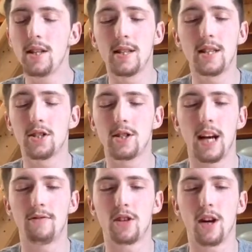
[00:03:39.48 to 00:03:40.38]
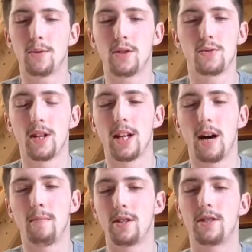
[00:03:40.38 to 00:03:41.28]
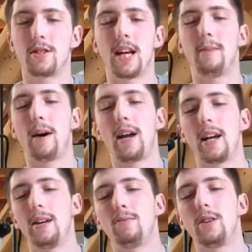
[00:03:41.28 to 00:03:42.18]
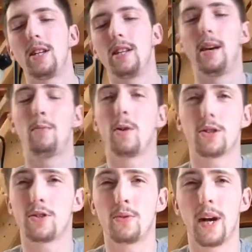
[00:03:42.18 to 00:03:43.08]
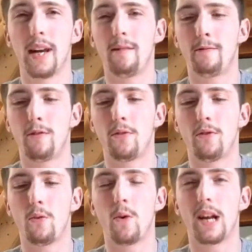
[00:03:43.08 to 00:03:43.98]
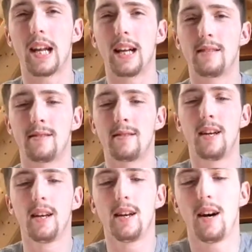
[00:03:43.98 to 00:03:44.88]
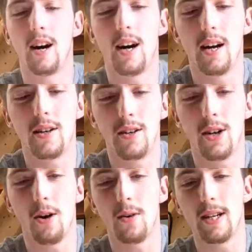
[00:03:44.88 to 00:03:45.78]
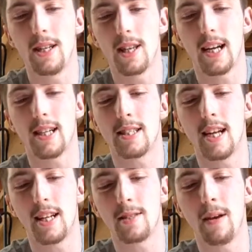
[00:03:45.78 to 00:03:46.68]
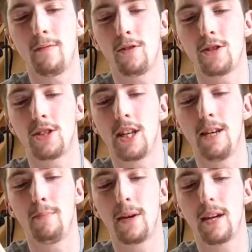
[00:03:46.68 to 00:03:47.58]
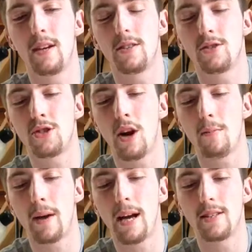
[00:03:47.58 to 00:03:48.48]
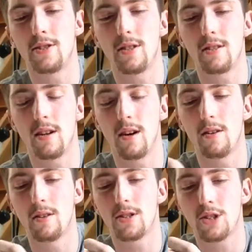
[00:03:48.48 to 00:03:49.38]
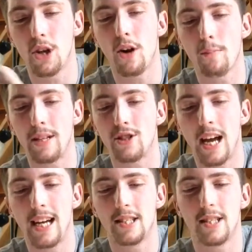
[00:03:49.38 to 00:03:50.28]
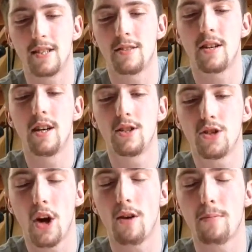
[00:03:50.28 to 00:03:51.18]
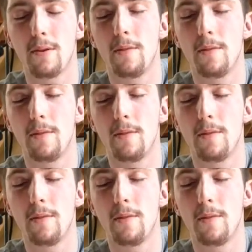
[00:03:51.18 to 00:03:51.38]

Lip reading: This knife sharpener is really not much to say about it. It works great for what it is. Like I said, it's made for just keeping sharpish edges sharp.